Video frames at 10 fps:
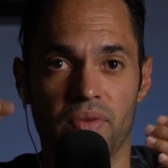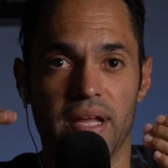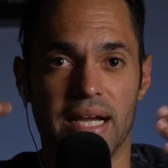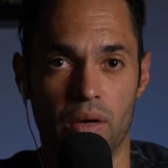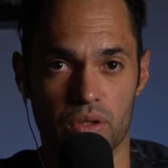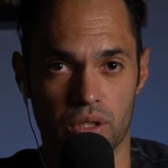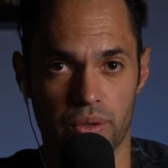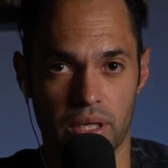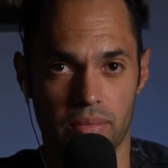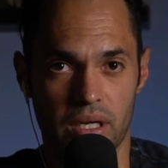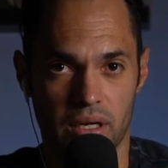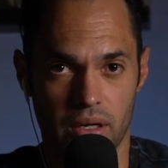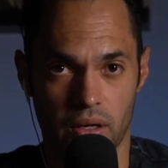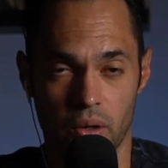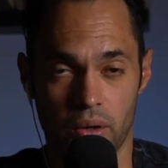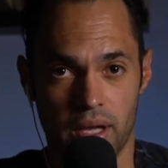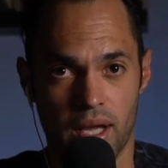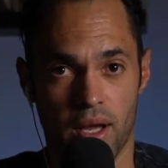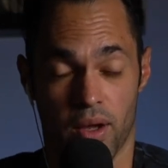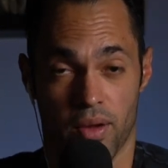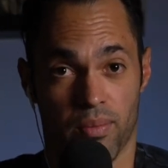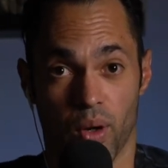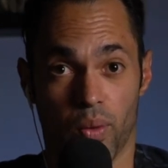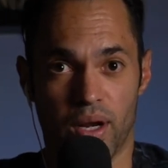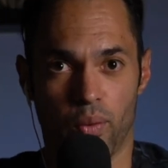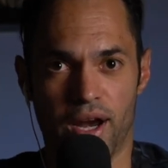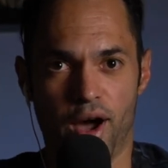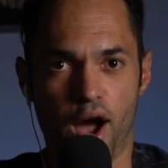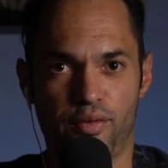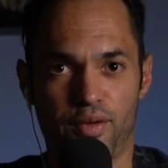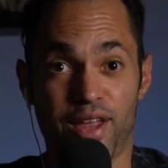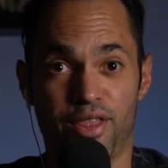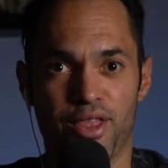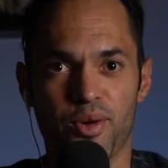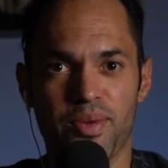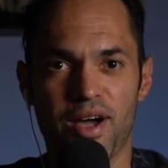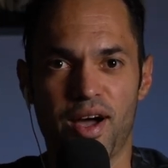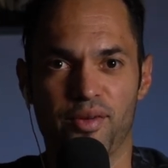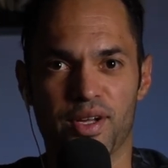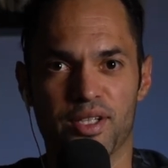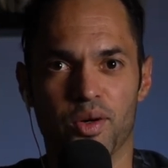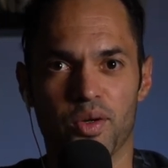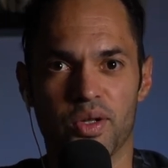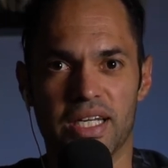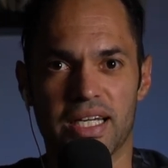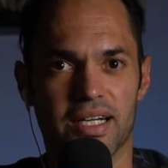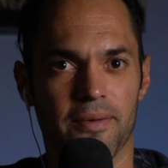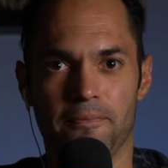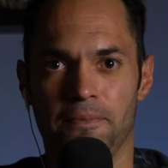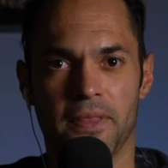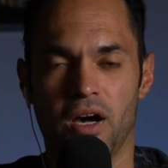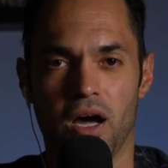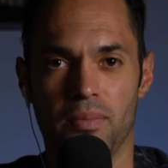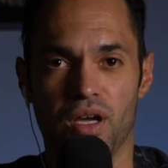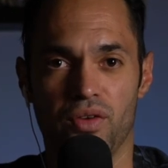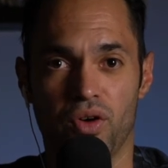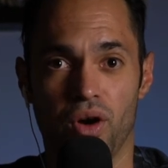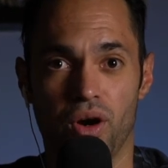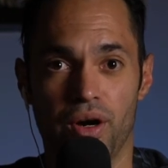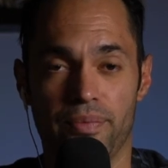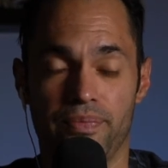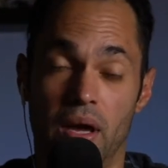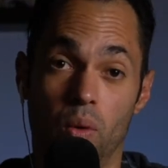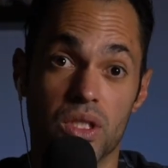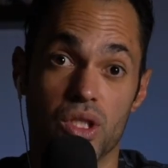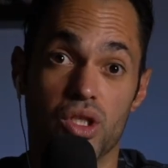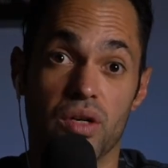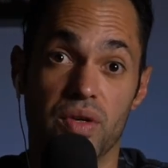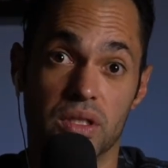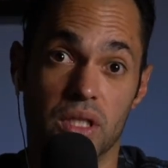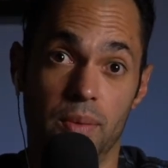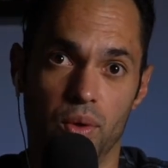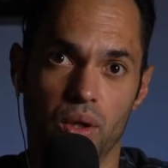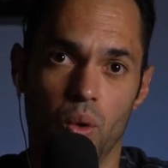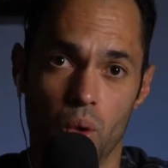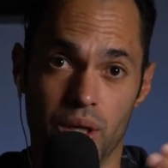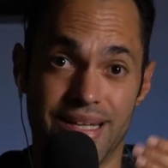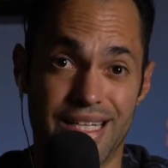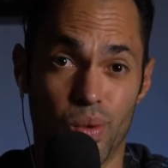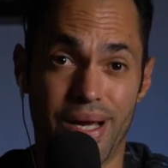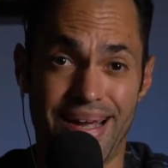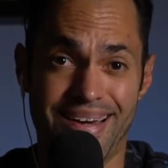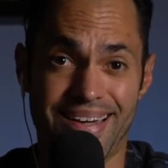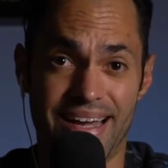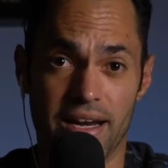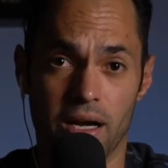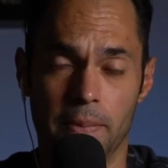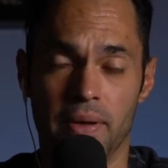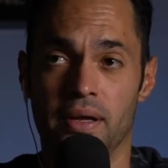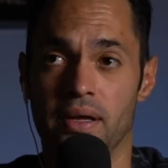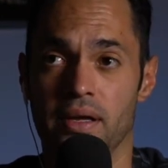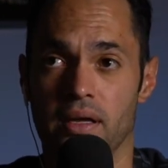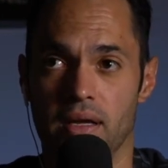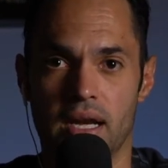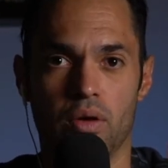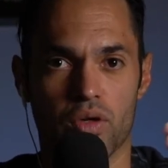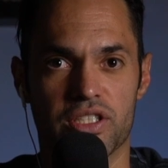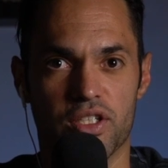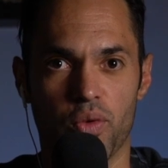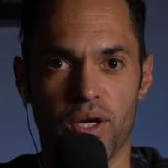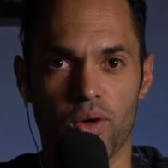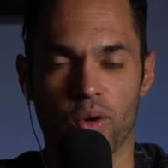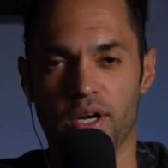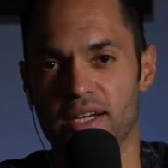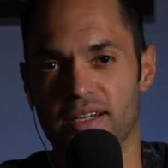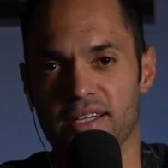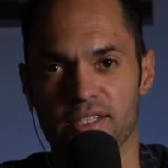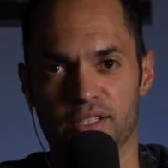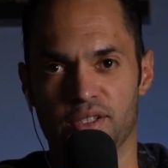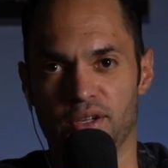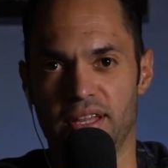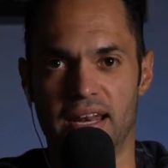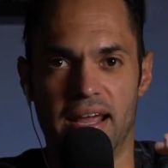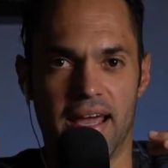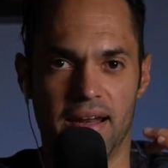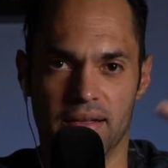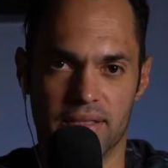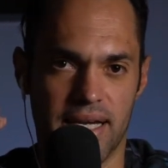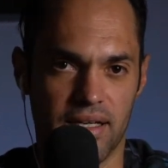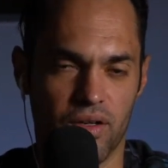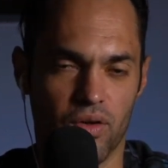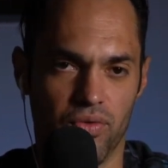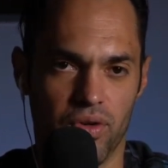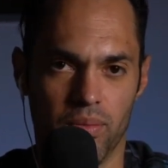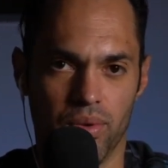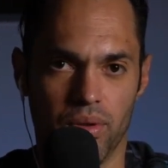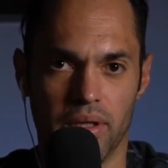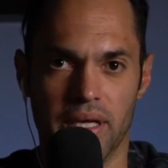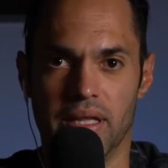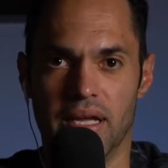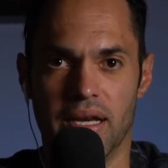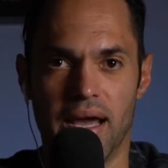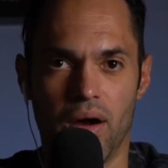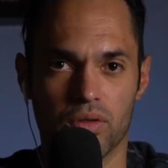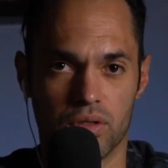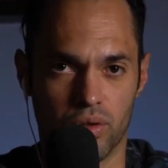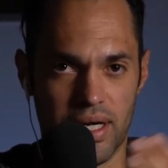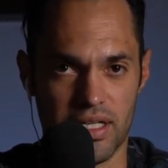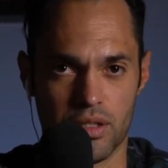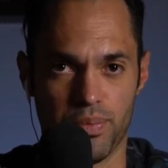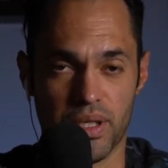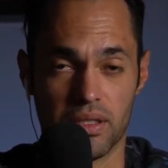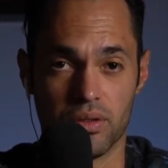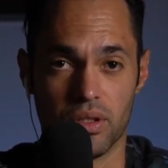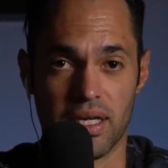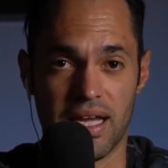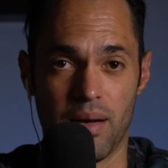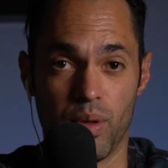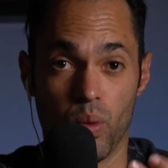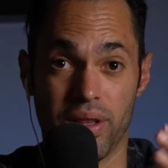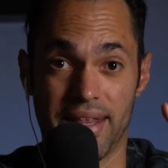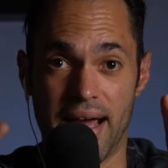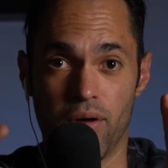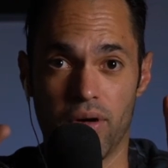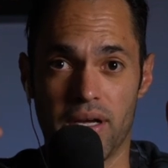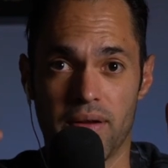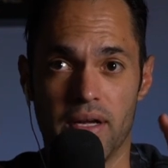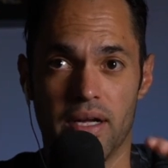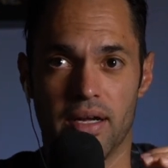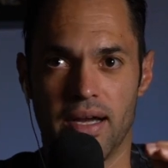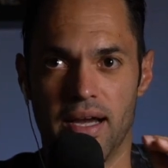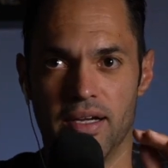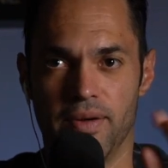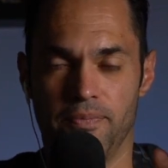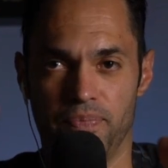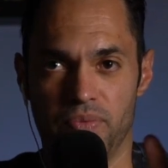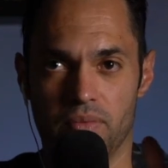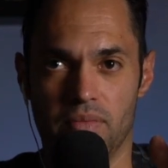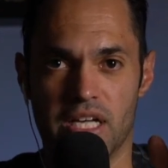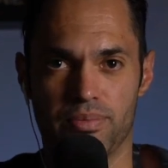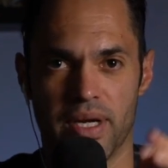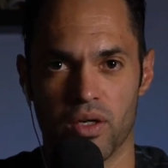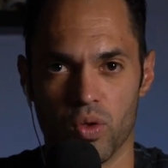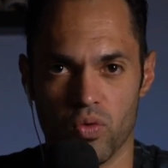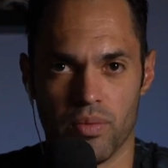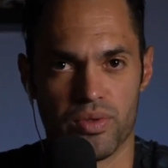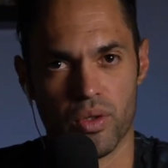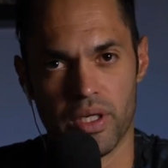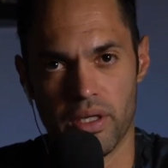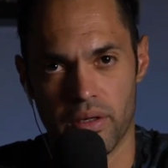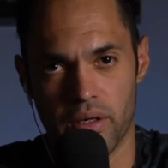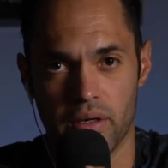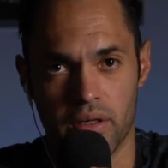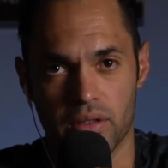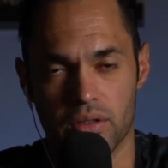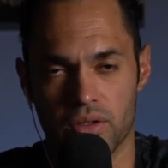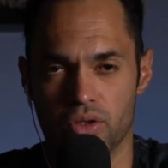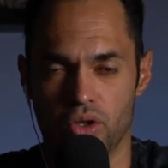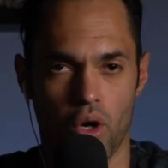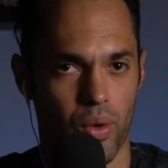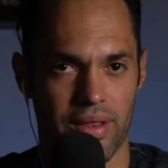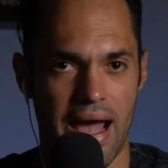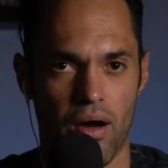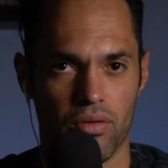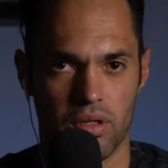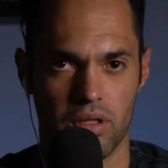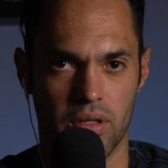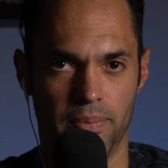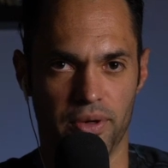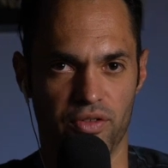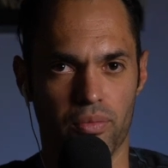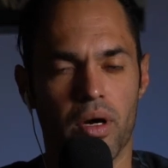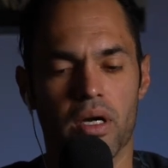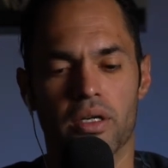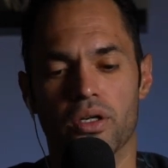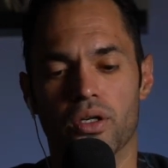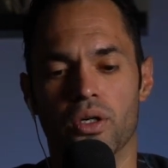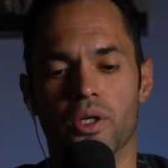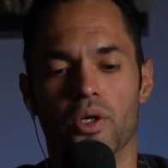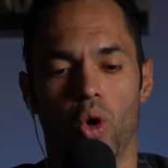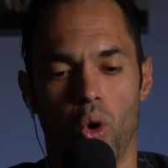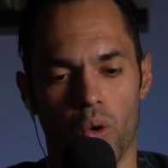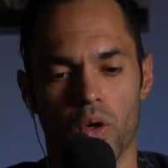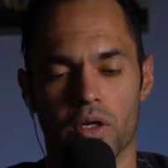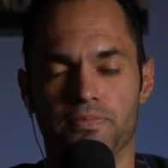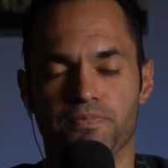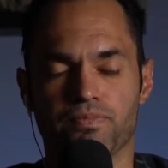like I was doing a minute ago. But when it went off, it threw me off. It totally caught me off guard. I wasn't sure if it stopped recording. That's why I had to get up. And it was still recording. So then I had a technical fumble. And then now trying to speak to the camera without it kind of messed my groove up. So either go without the preview monitor or